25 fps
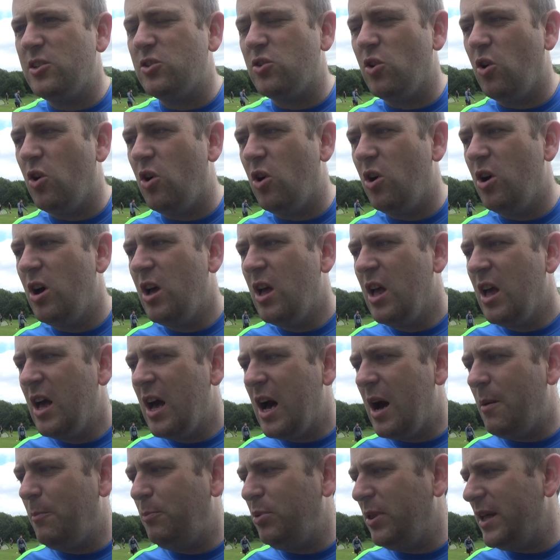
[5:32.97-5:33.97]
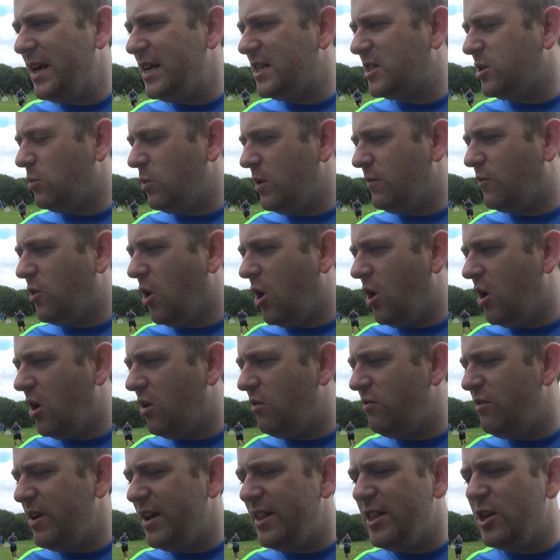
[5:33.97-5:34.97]
So I'm pleased that we've got
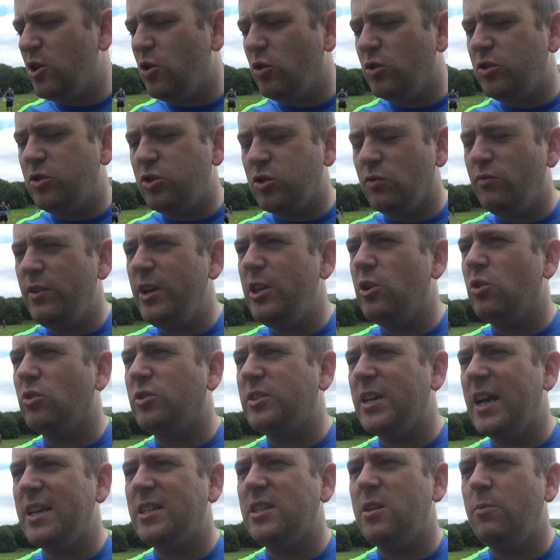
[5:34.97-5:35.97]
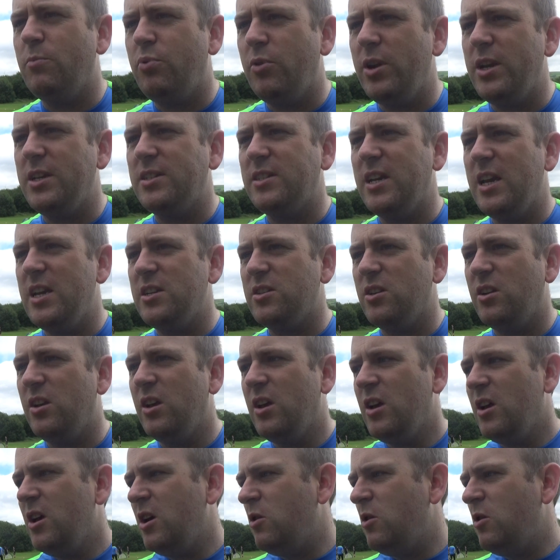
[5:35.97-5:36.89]
some really good tests in pre-season.